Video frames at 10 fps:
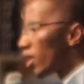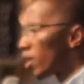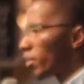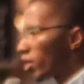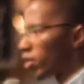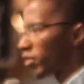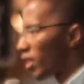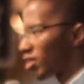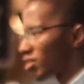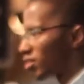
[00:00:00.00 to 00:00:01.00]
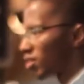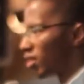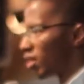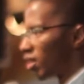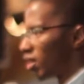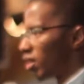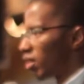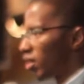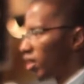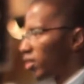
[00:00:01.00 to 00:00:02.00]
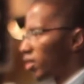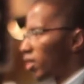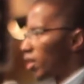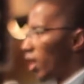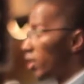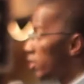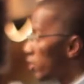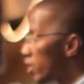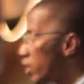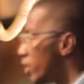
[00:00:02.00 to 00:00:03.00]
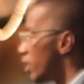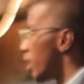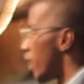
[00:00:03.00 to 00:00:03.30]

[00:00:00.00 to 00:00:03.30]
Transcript: to hear about are your financials, right? Unless you're really, really